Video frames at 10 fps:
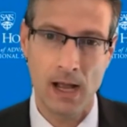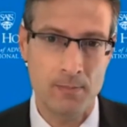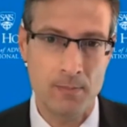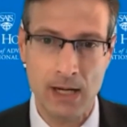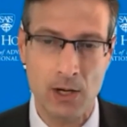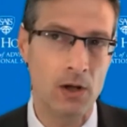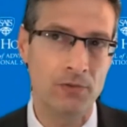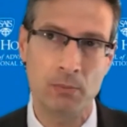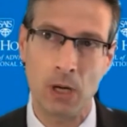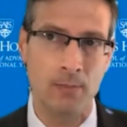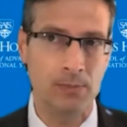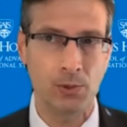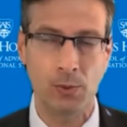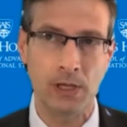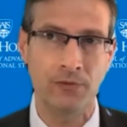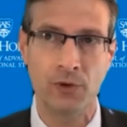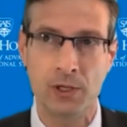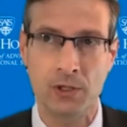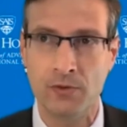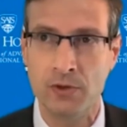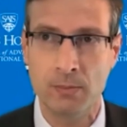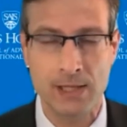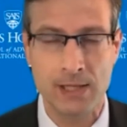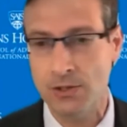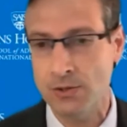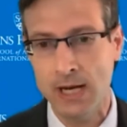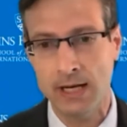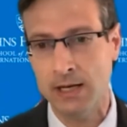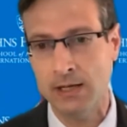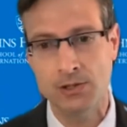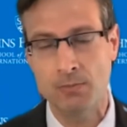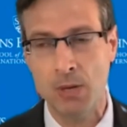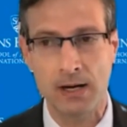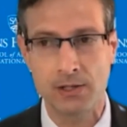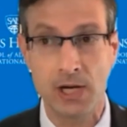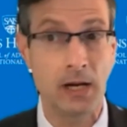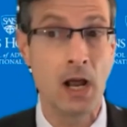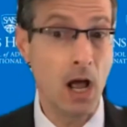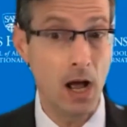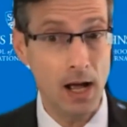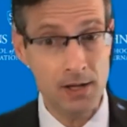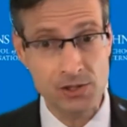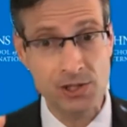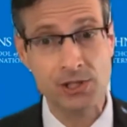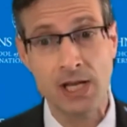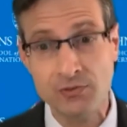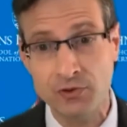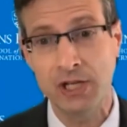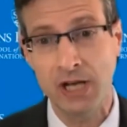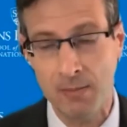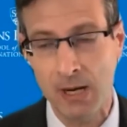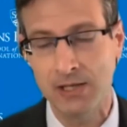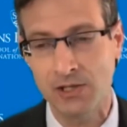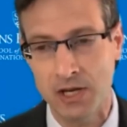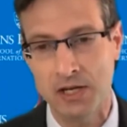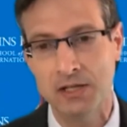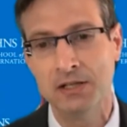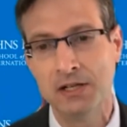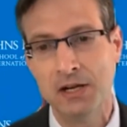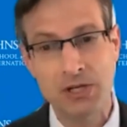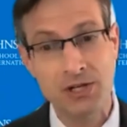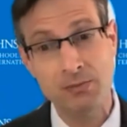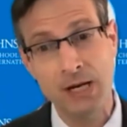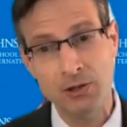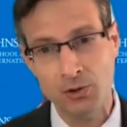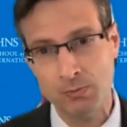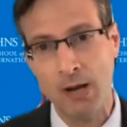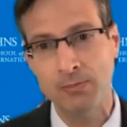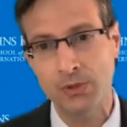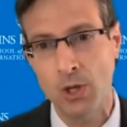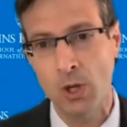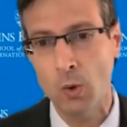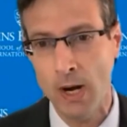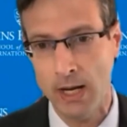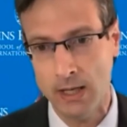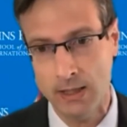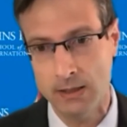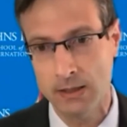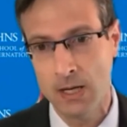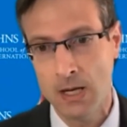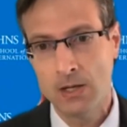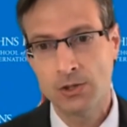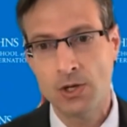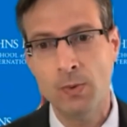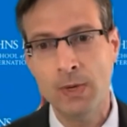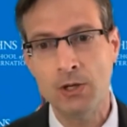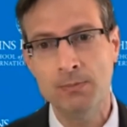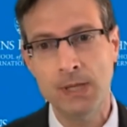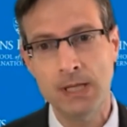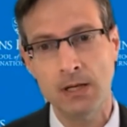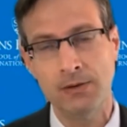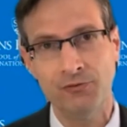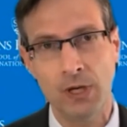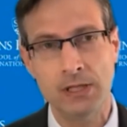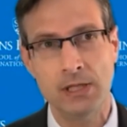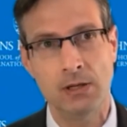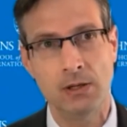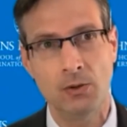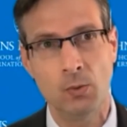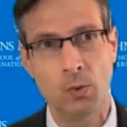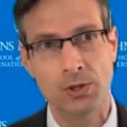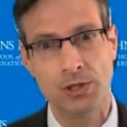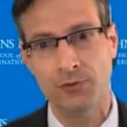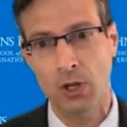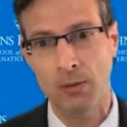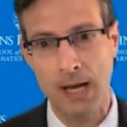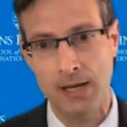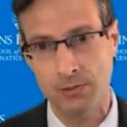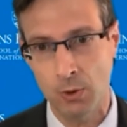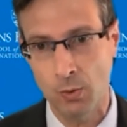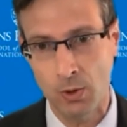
make all the problems that we confronted over the past 2 decades in Pakistan, unsuccessfully, I might say, but doesn't make those problems go away. So we could be confronting the worst of all possible